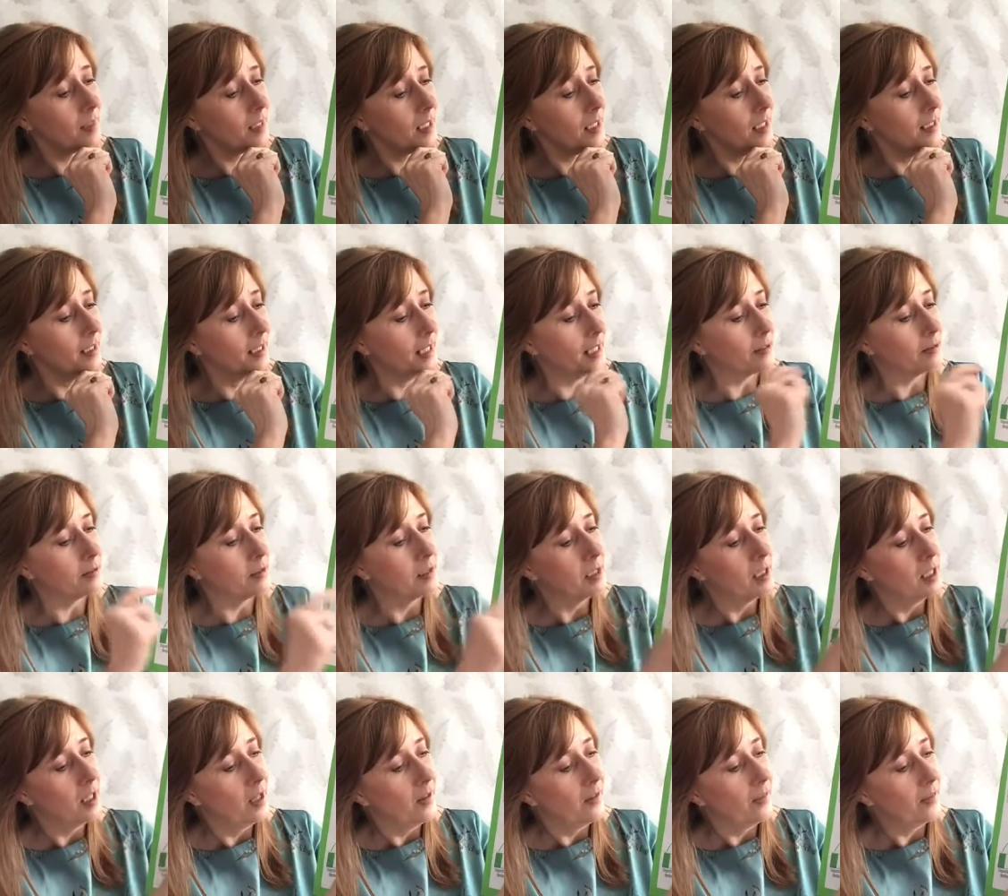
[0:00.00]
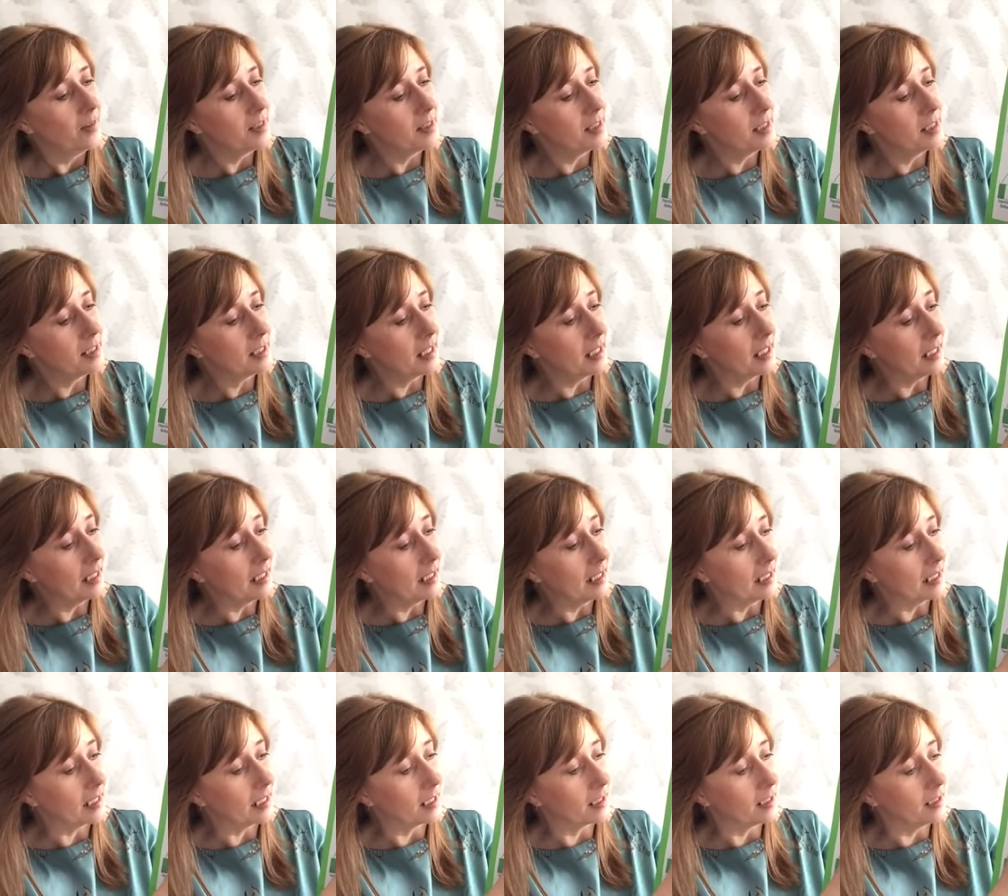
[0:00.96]
Now, this is
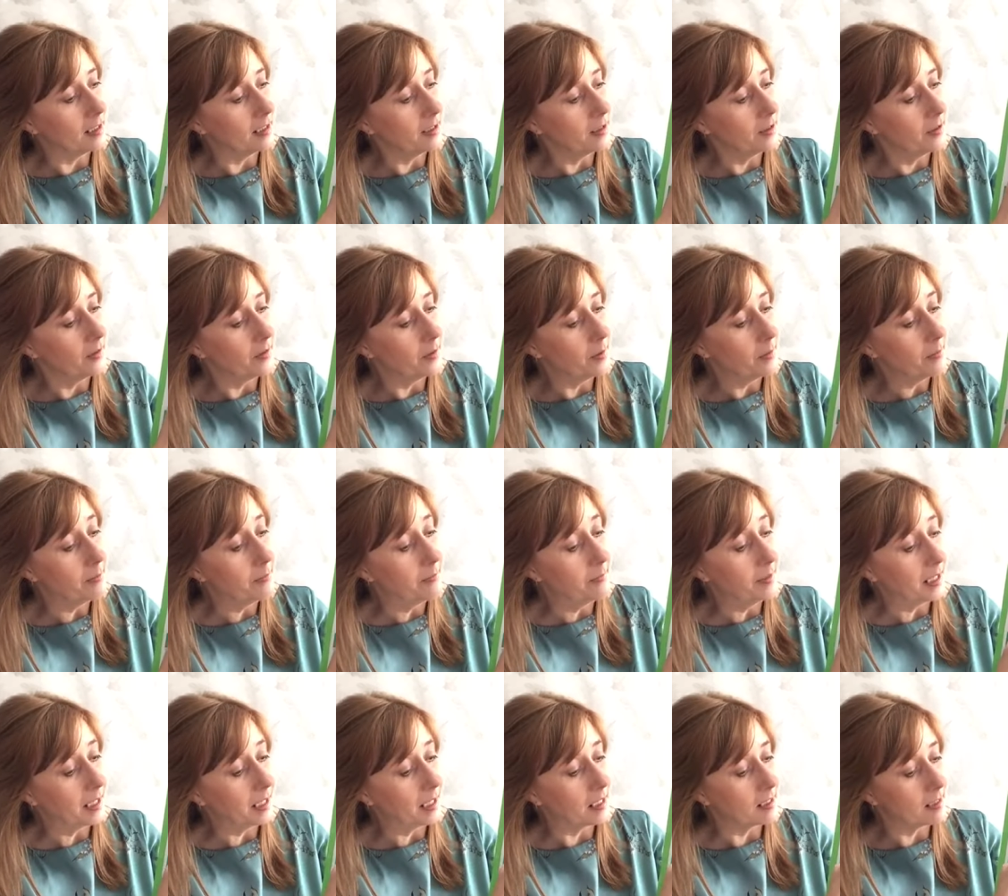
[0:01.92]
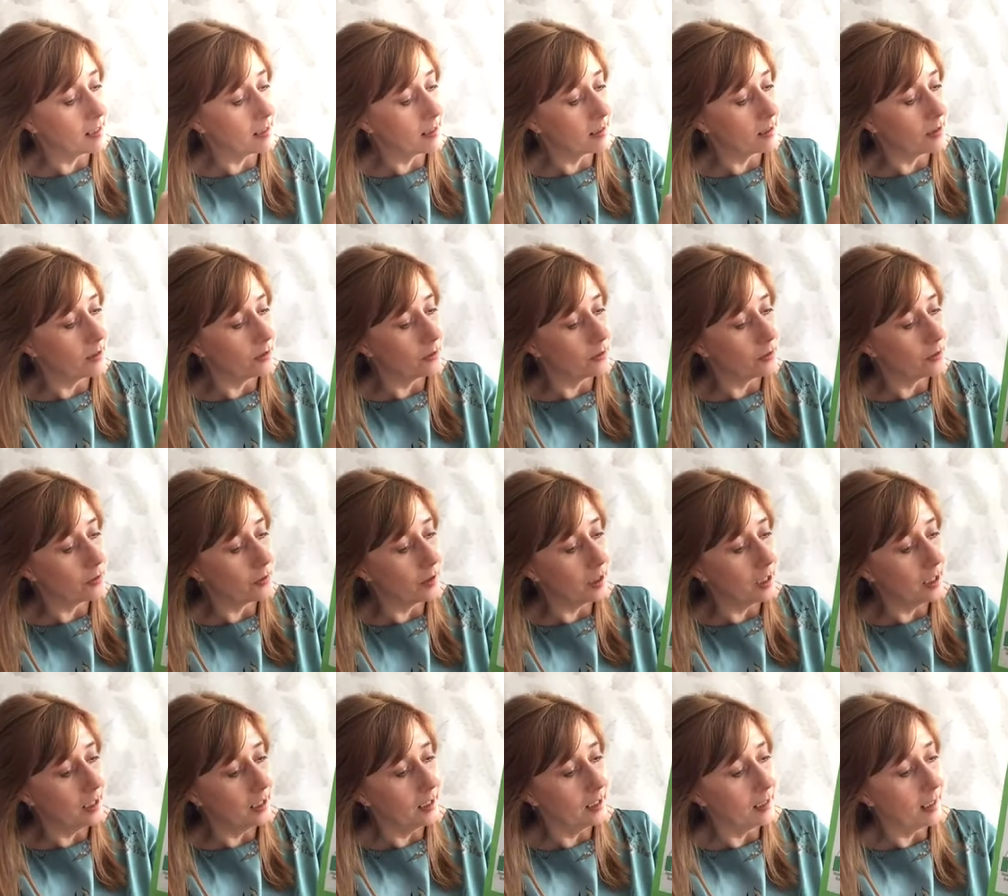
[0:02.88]
England, the biggest
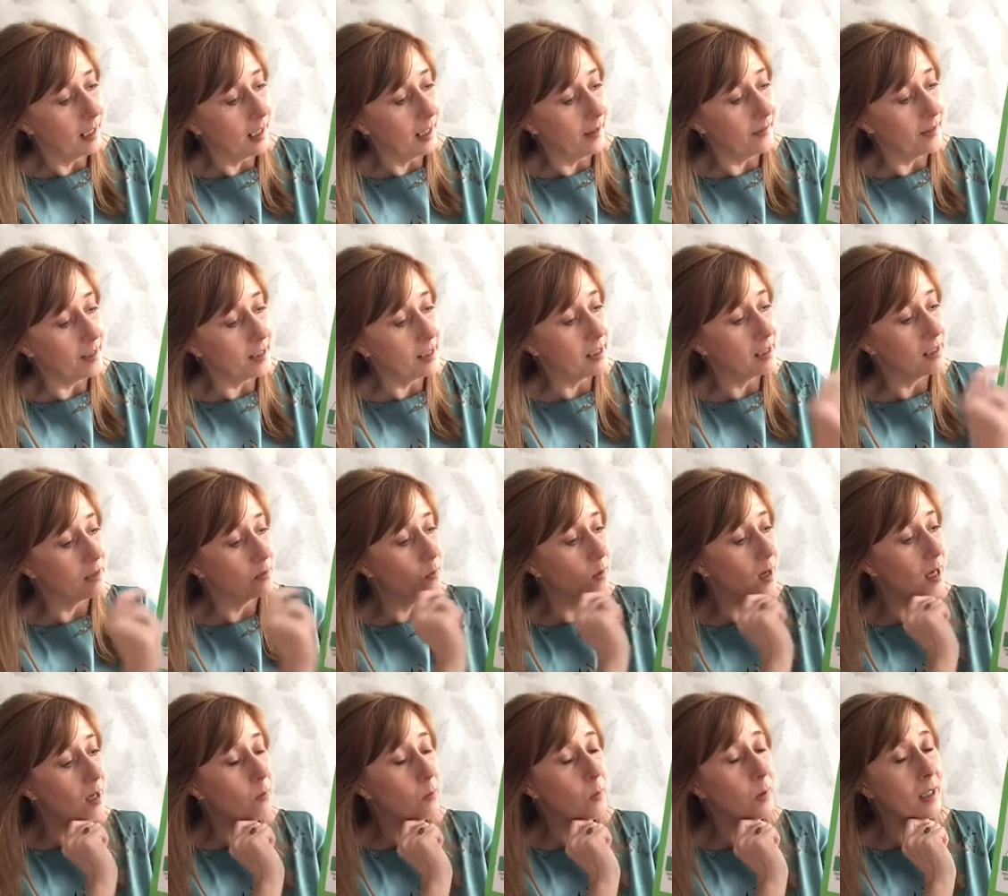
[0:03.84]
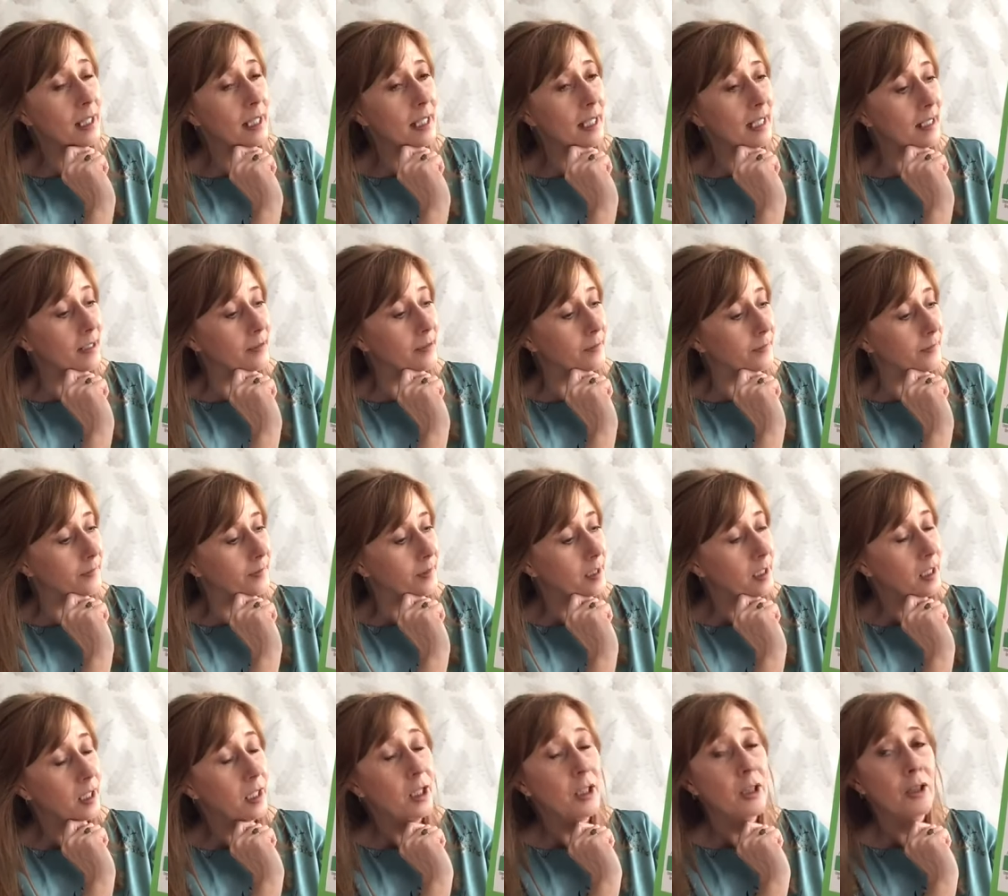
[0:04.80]
country, and this is where we live.
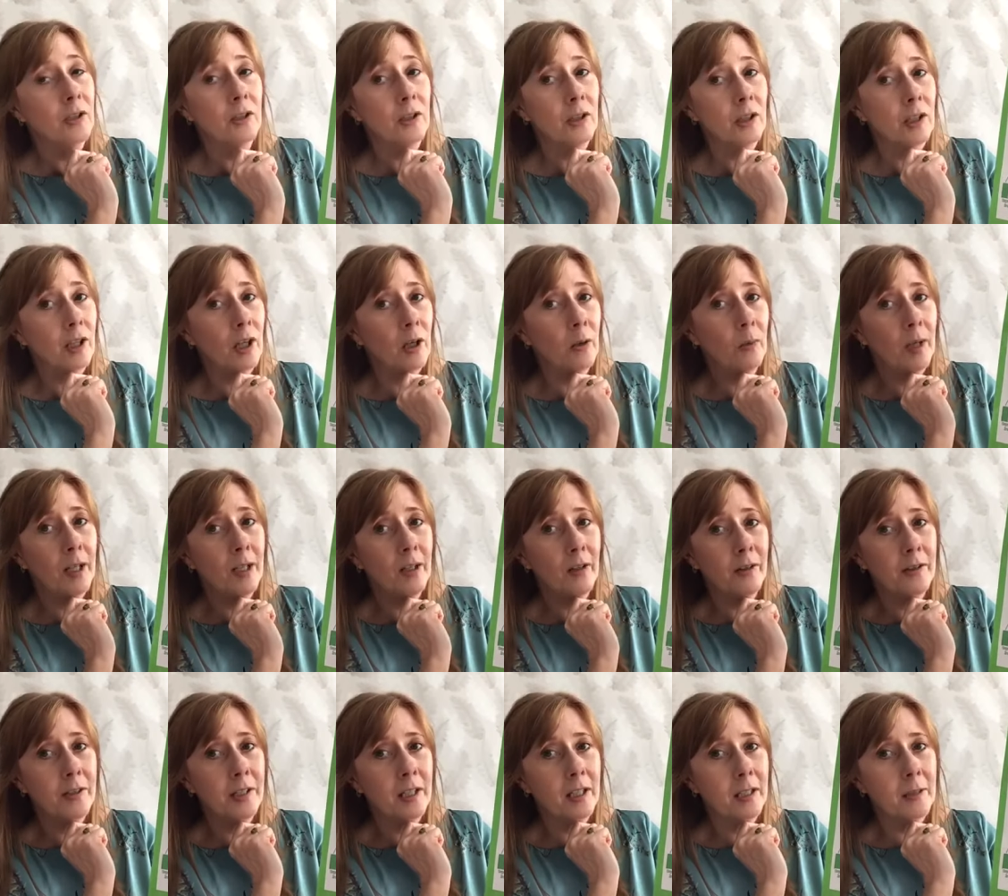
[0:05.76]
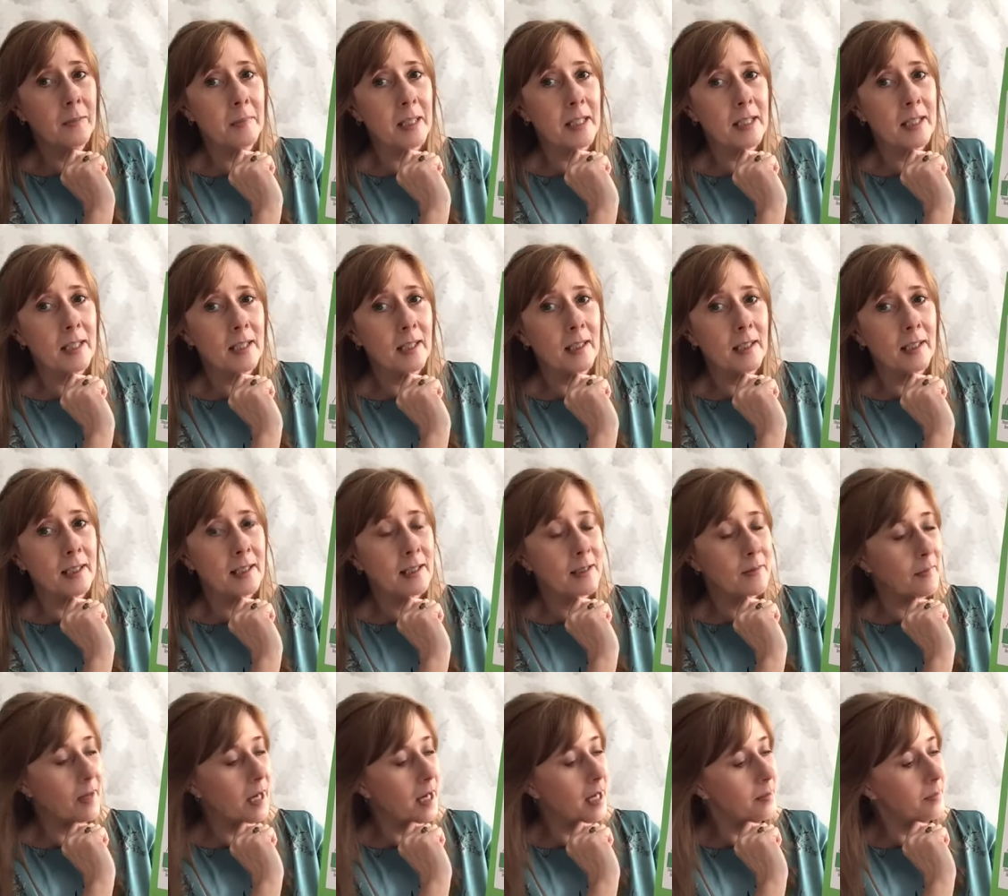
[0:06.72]
Do you know where Nottingham is in this
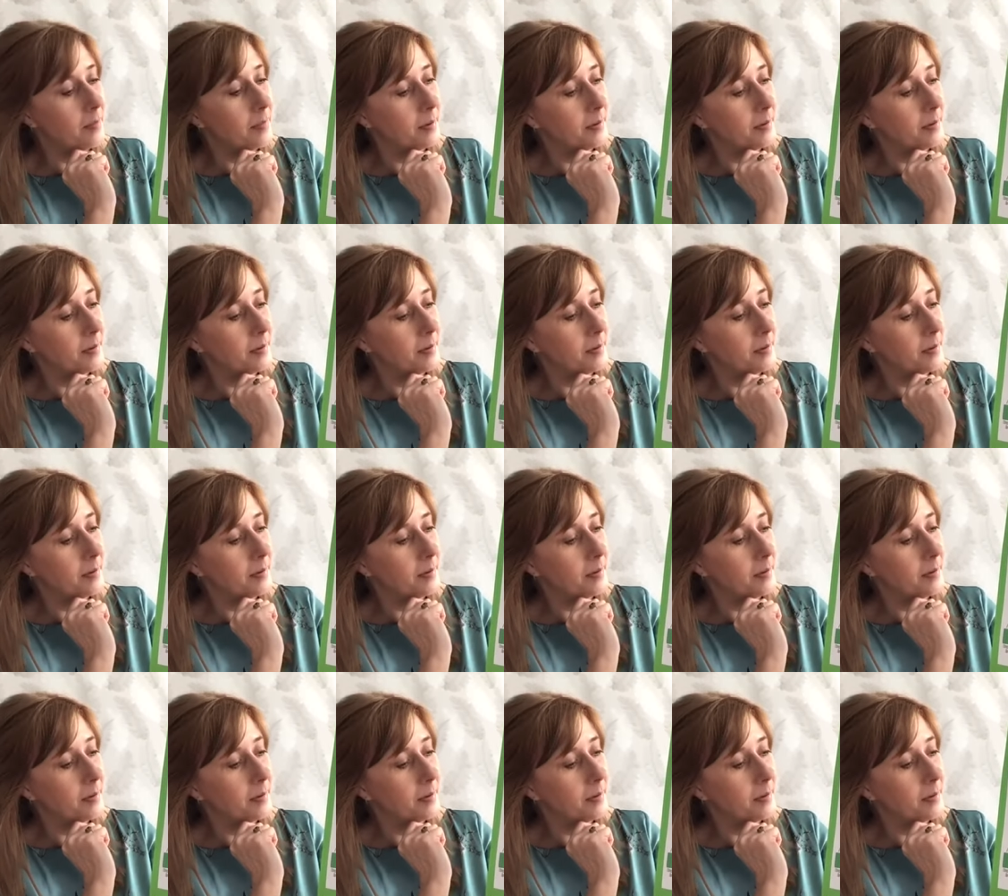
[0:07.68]
map?